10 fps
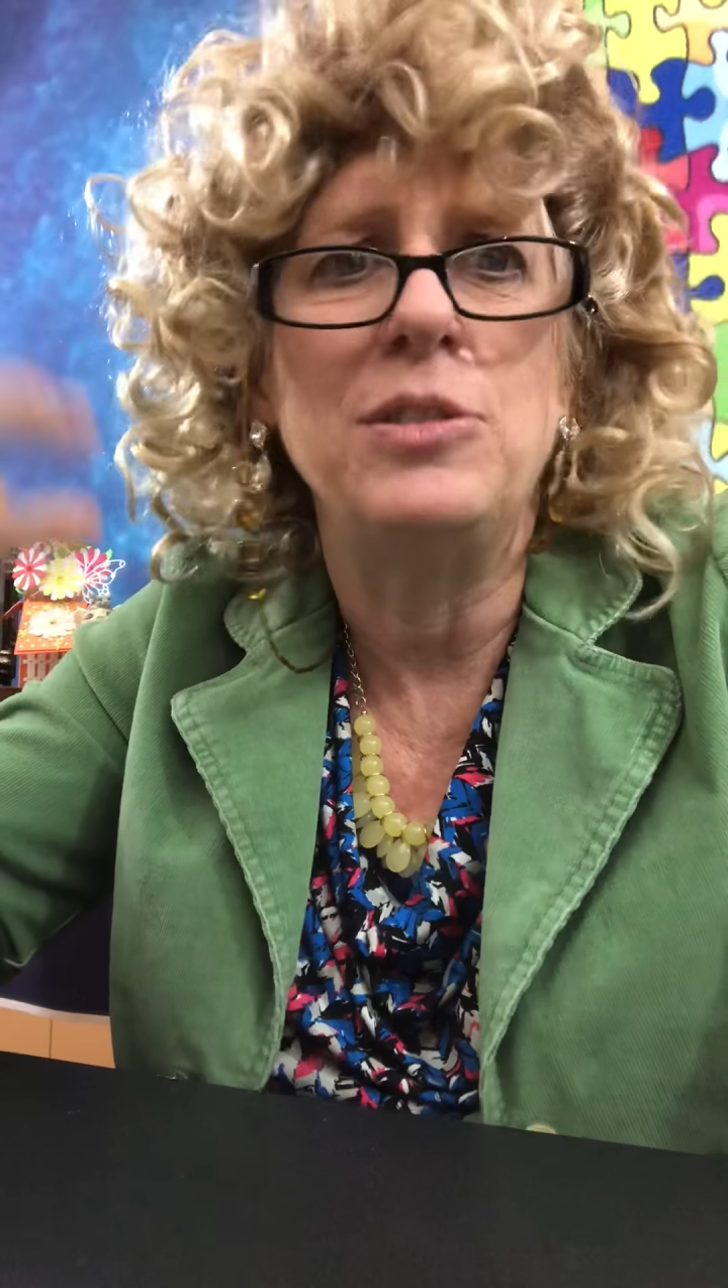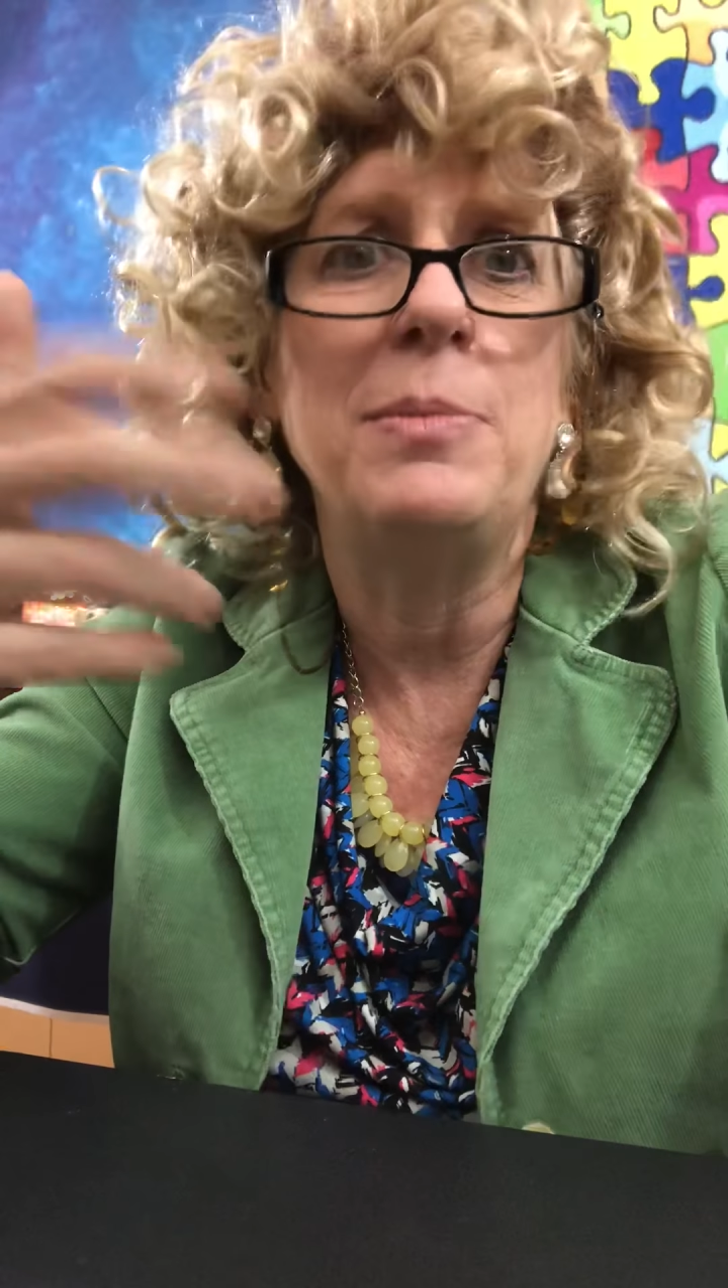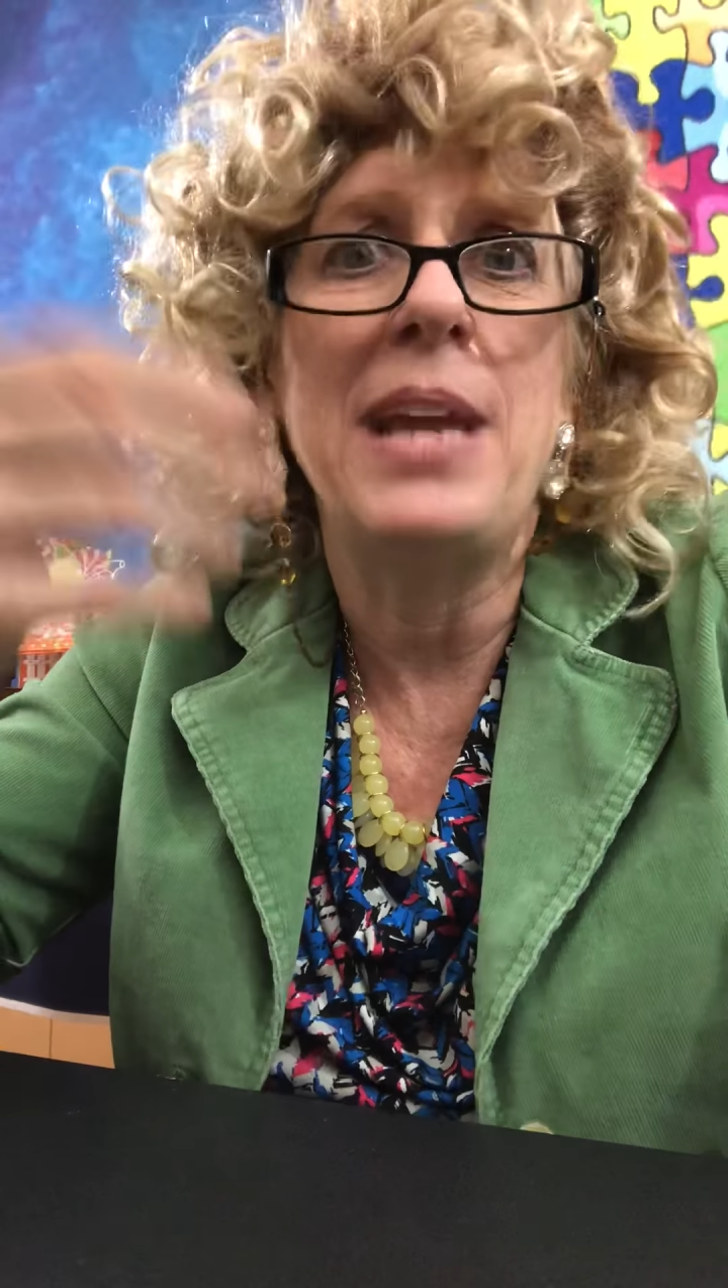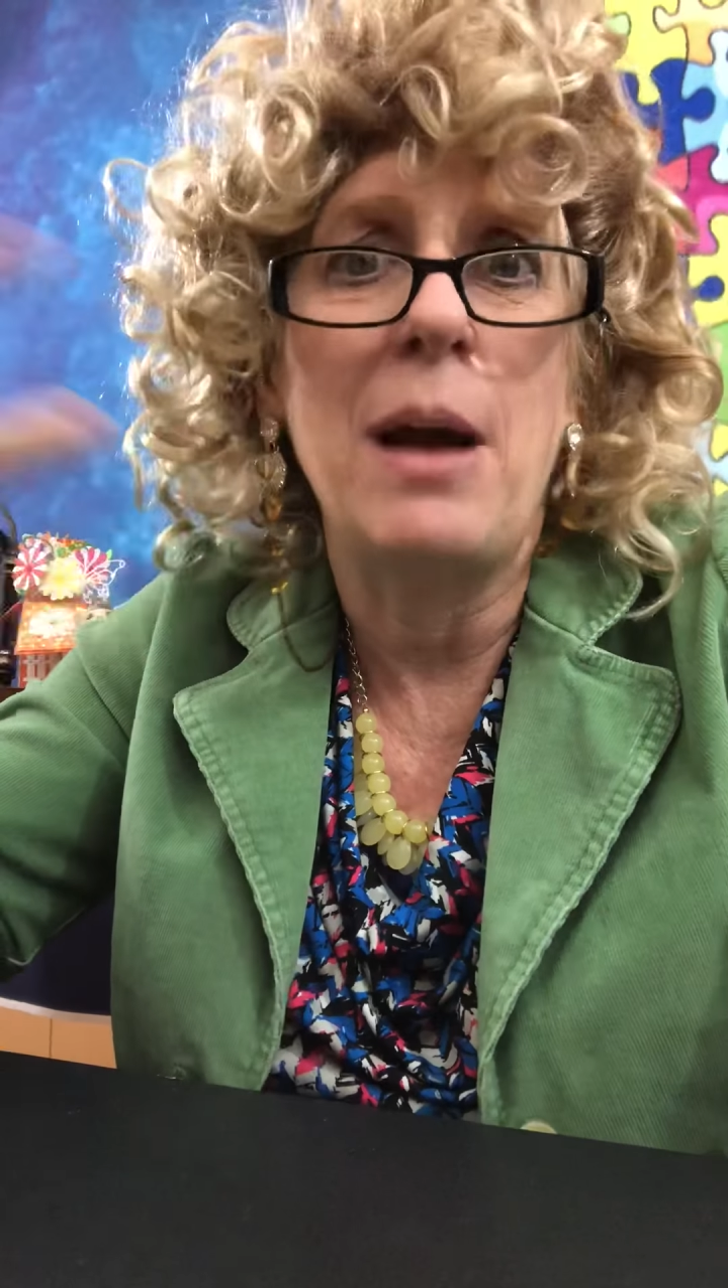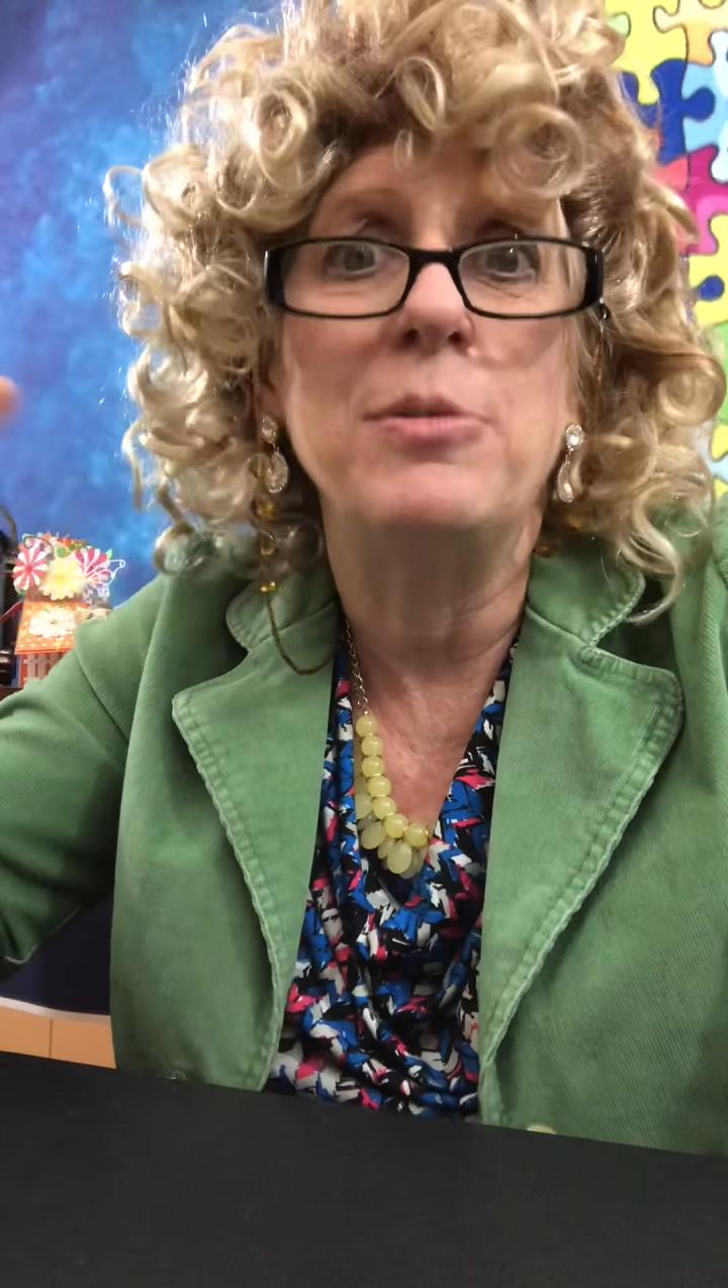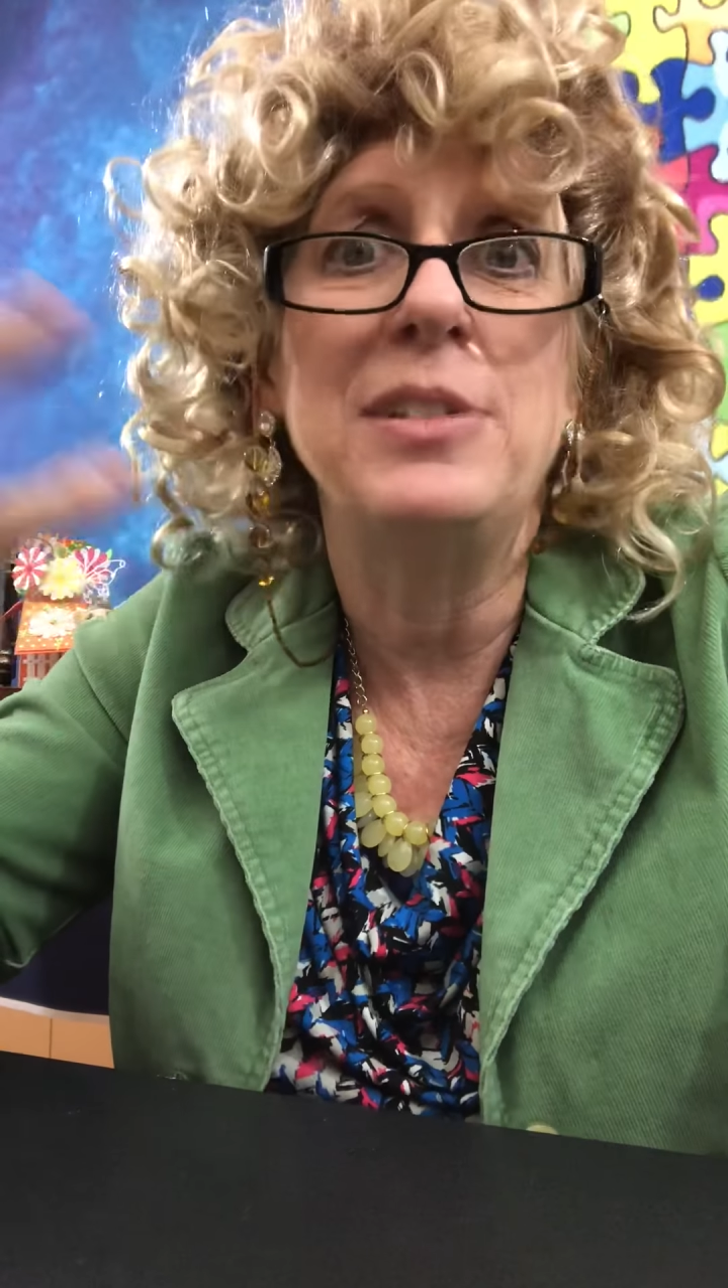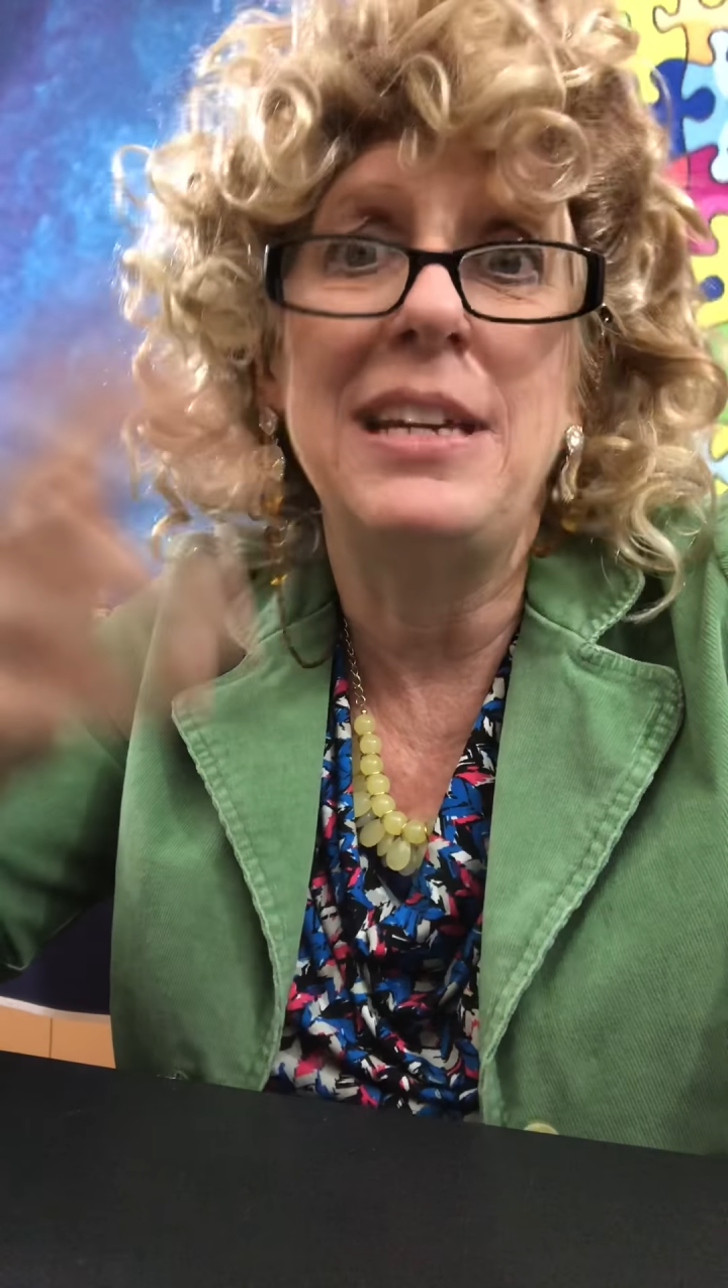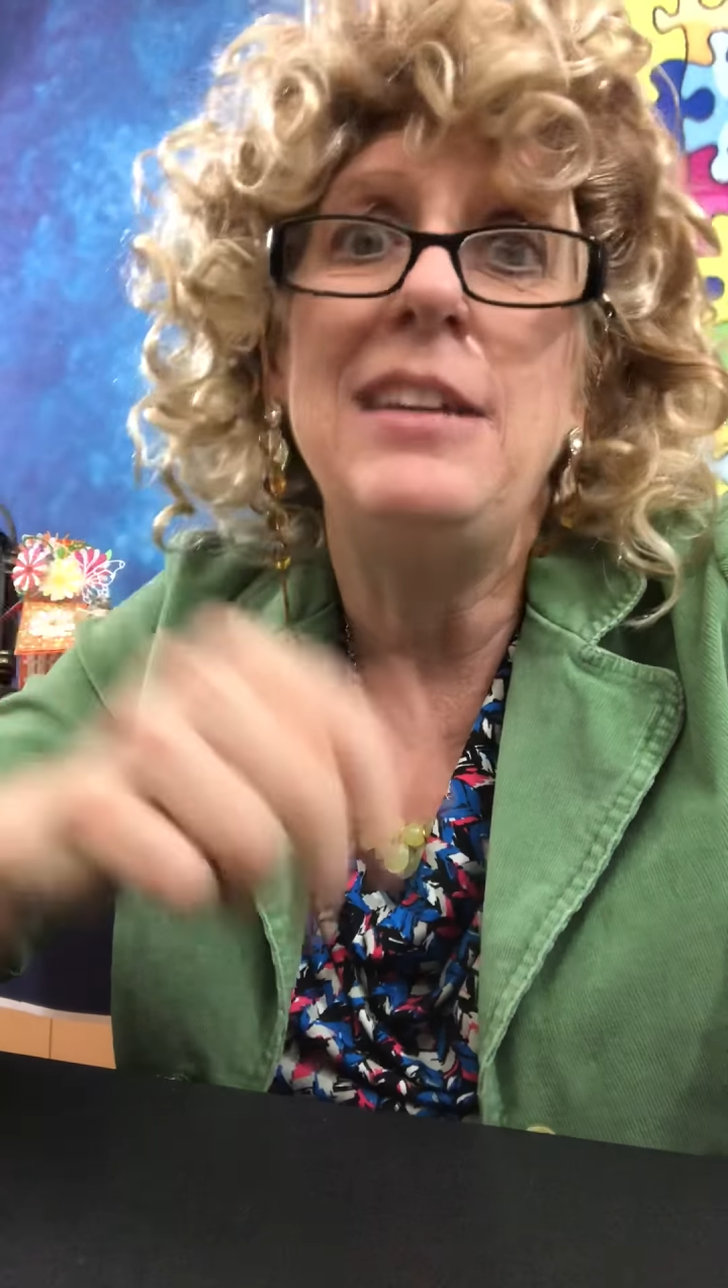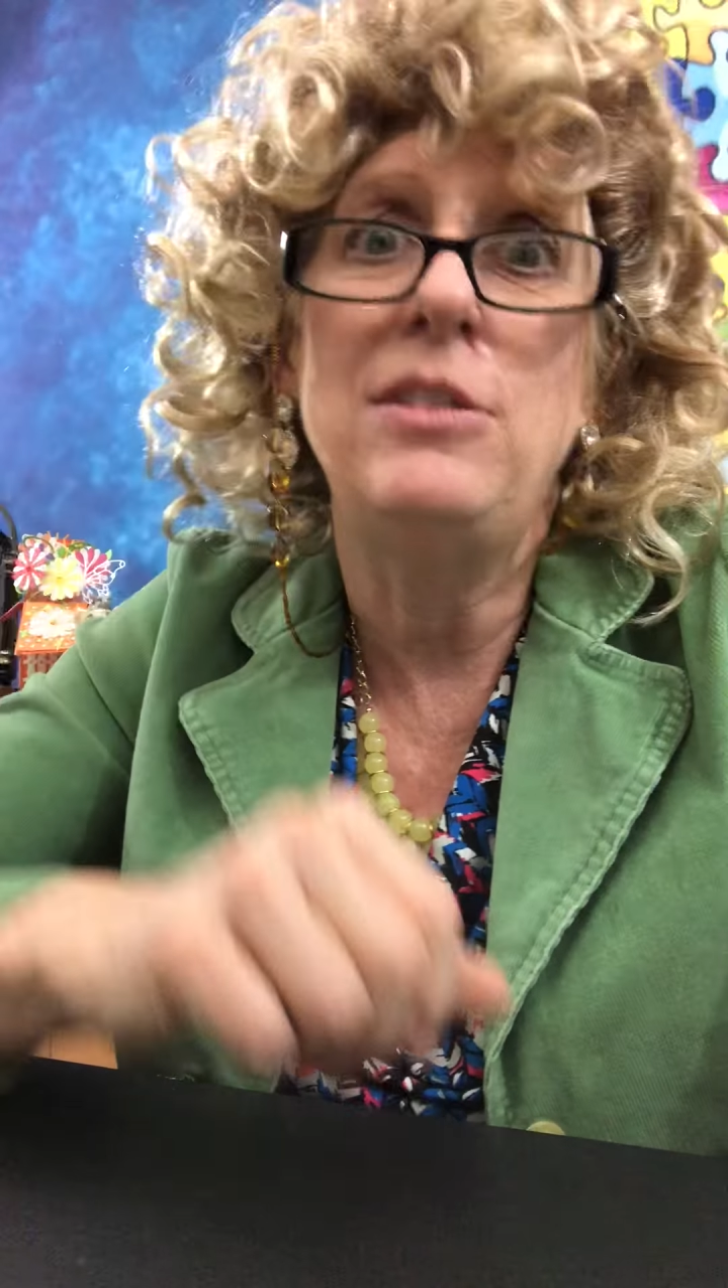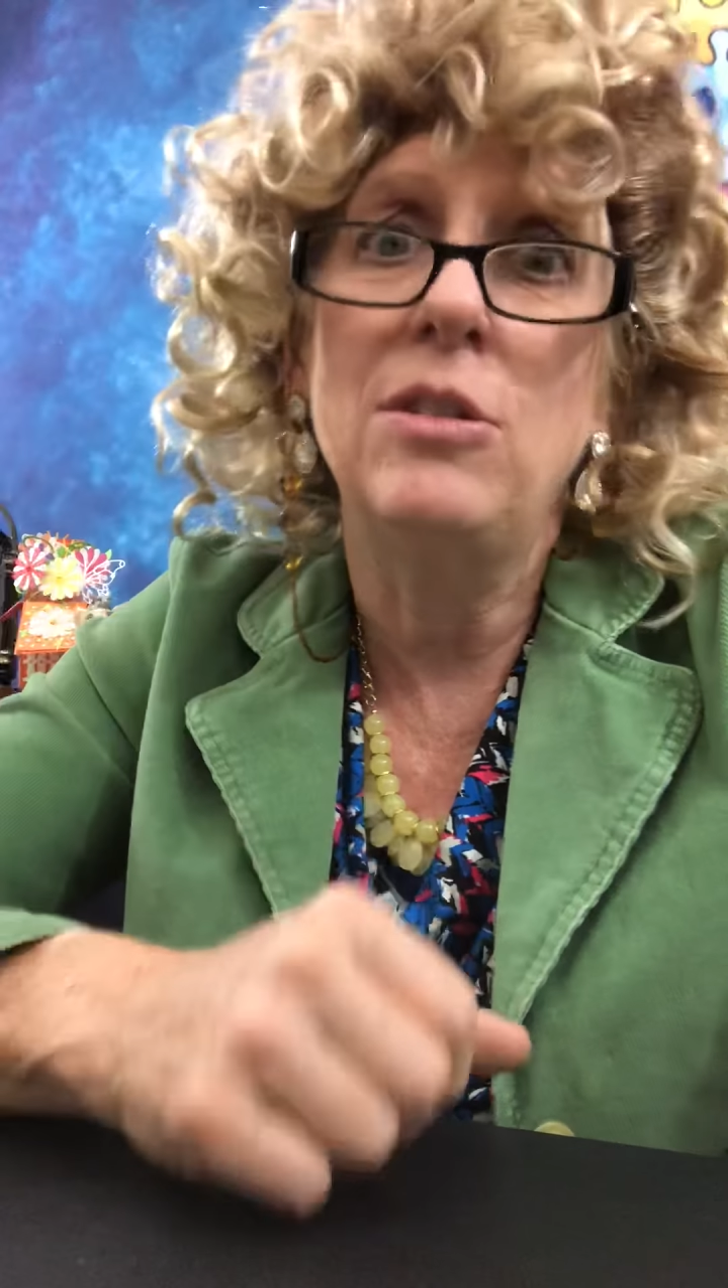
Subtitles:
to be able to eat the